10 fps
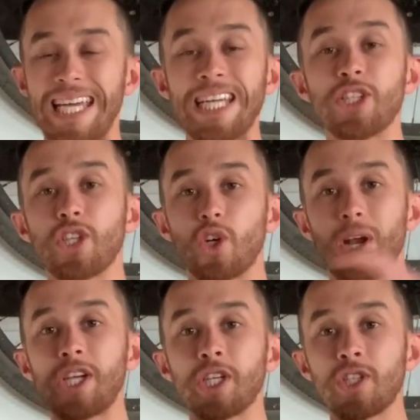
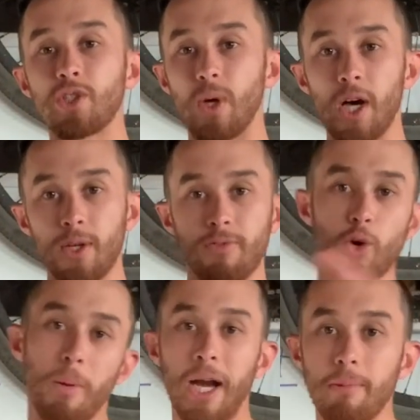integrations to other
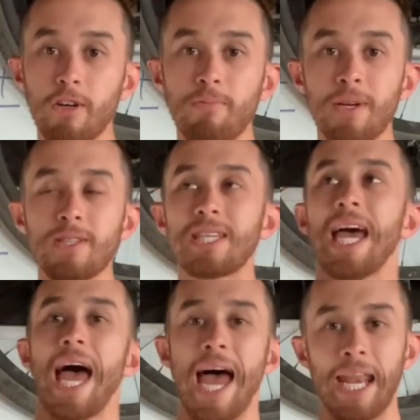full body movements
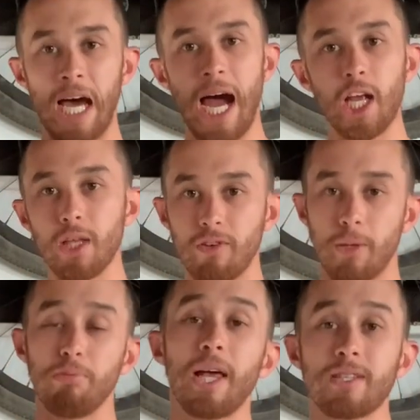and higher level
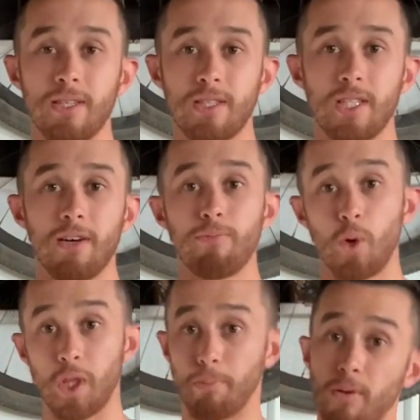complexity stuff, more
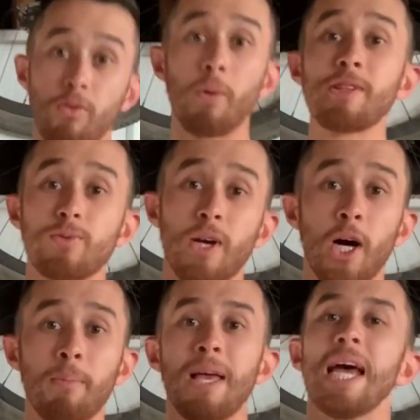in the performance
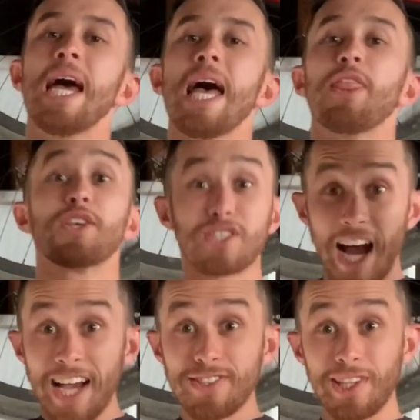realm. The
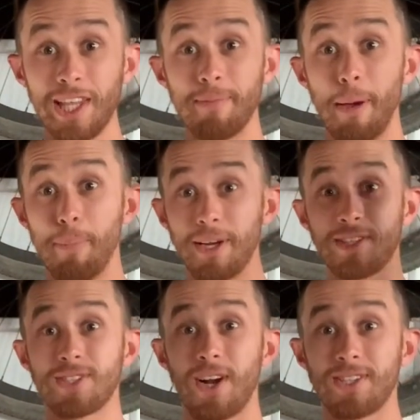sky's the limit, but it
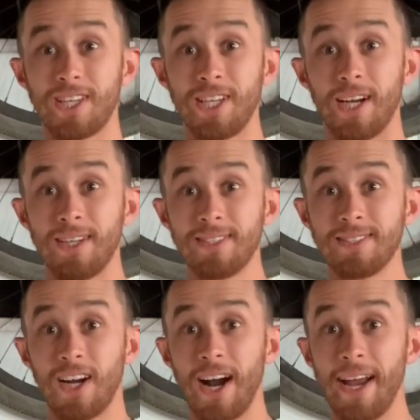starts here.
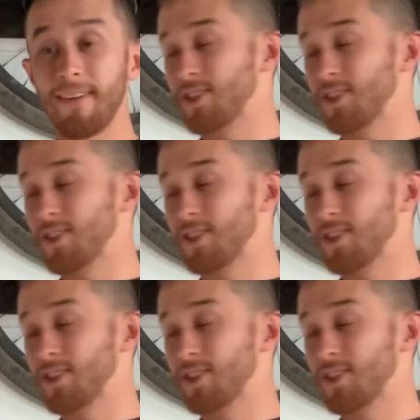All right.